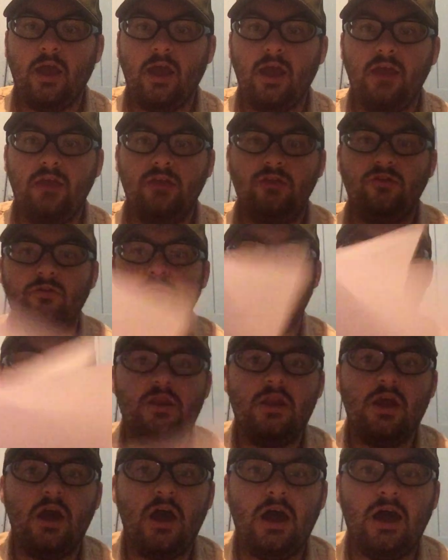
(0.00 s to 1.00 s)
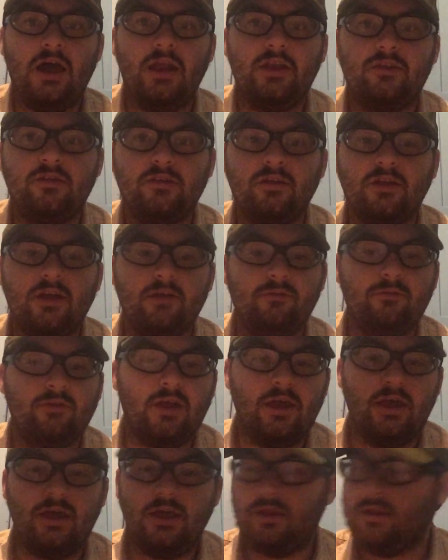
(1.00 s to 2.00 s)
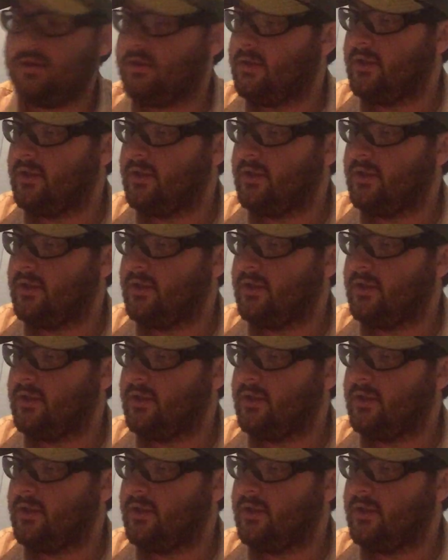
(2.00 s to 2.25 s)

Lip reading: I do not. I've got